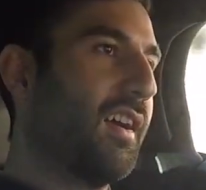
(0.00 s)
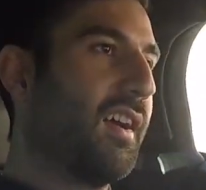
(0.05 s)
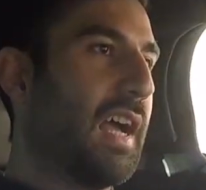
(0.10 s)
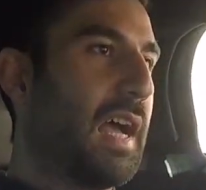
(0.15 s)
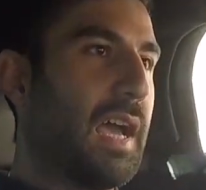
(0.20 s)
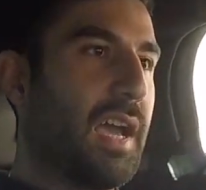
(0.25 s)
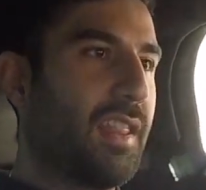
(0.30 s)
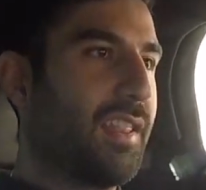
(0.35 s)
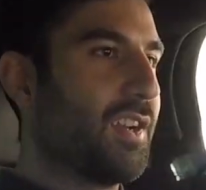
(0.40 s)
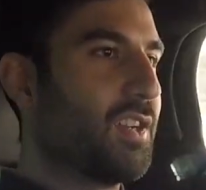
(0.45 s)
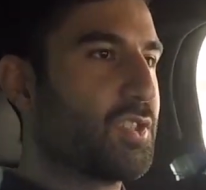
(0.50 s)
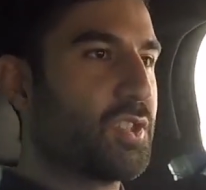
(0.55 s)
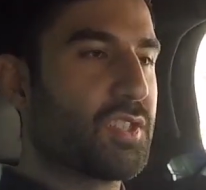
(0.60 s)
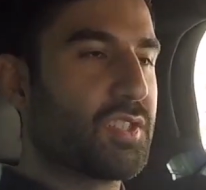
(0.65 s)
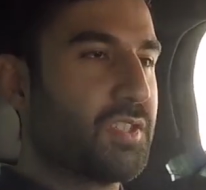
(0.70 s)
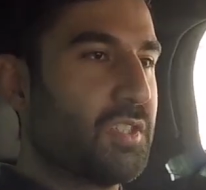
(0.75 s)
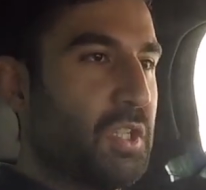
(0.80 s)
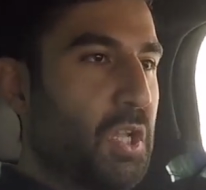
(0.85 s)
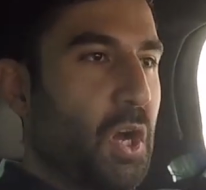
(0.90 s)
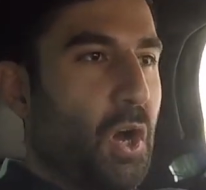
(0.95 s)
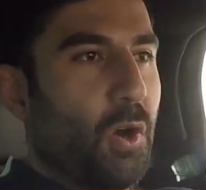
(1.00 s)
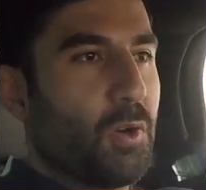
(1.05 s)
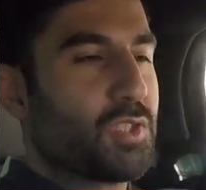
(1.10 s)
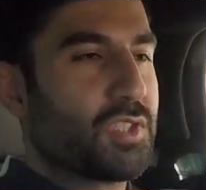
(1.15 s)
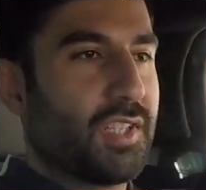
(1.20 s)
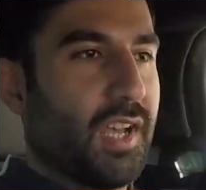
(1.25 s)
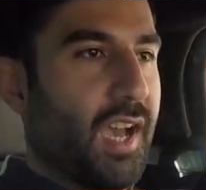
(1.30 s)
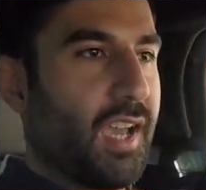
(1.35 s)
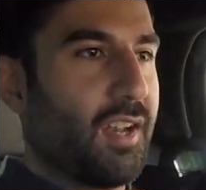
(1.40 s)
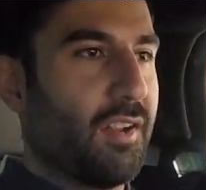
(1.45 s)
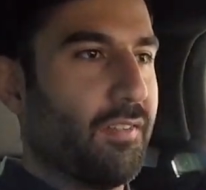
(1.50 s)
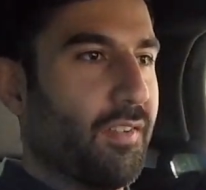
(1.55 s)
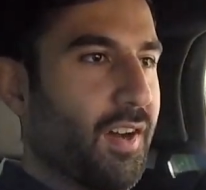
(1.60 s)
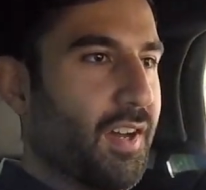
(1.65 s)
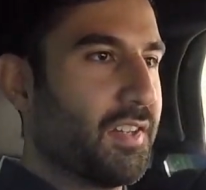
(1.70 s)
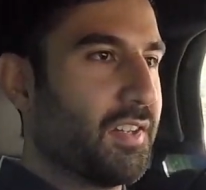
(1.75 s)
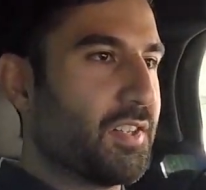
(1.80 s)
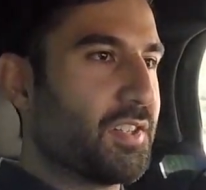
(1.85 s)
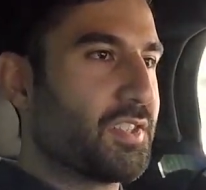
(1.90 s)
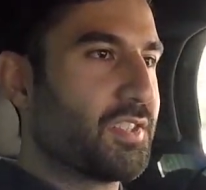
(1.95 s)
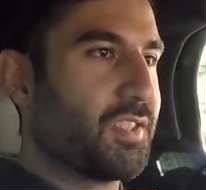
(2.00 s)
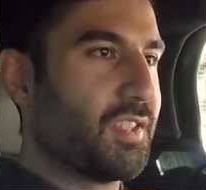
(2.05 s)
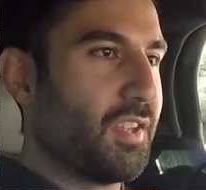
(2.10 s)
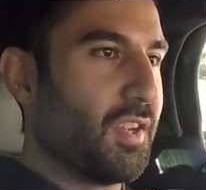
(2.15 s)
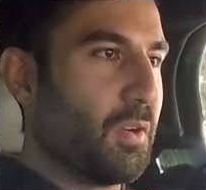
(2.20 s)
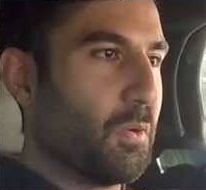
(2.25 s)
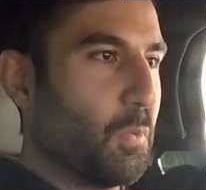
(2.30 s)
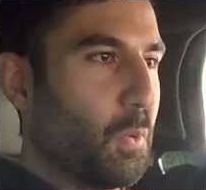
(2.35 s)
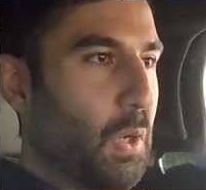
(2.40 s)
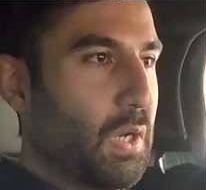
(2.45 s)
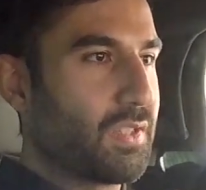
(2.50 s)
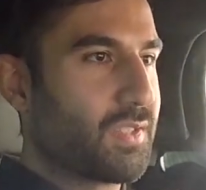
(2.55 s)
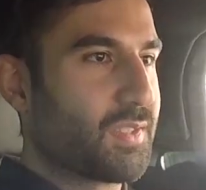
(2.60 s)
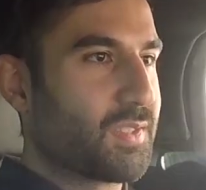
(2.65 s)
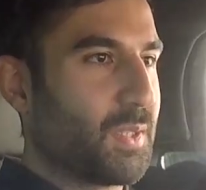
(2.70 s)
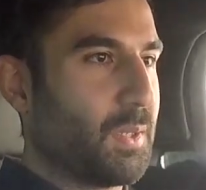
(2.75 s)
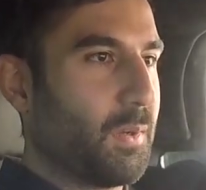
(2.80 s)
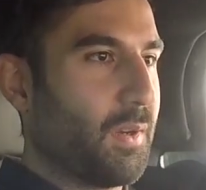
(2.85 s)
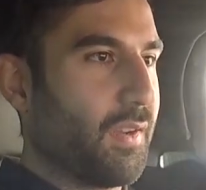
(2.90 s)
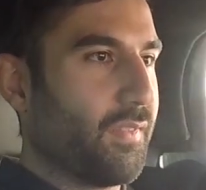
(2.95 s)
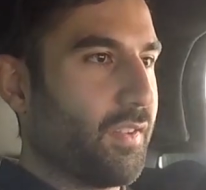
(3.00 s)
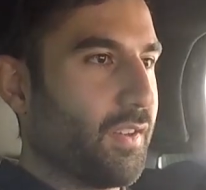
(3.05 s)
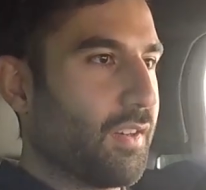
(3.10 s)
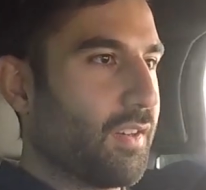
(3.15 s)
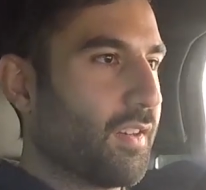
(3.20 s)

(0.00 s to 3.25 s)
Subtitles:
And there's just no sign of understeer whatsoever.